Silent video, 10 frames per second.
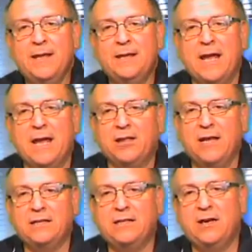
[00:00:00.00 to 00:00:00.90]
Now,
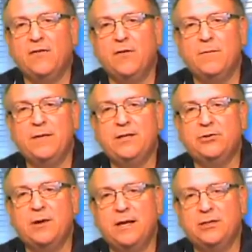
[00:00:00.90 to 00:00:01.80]
let's hear from these
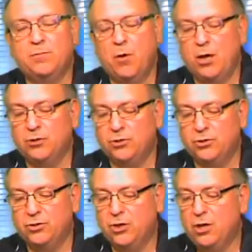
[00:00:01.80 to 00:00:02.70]
great
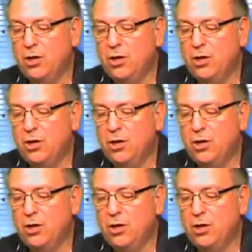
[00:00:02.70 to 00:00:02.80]
sponsors